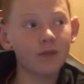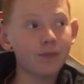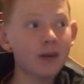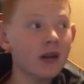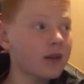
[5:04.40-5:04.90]

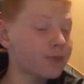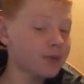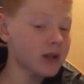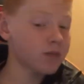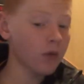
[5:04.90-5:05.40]

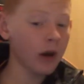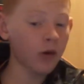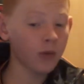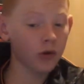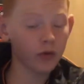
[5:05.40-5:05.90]
Peterborough went
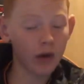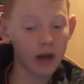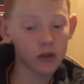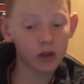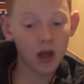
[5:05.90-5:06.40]
up the other
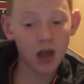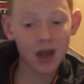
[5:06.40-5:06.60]
end and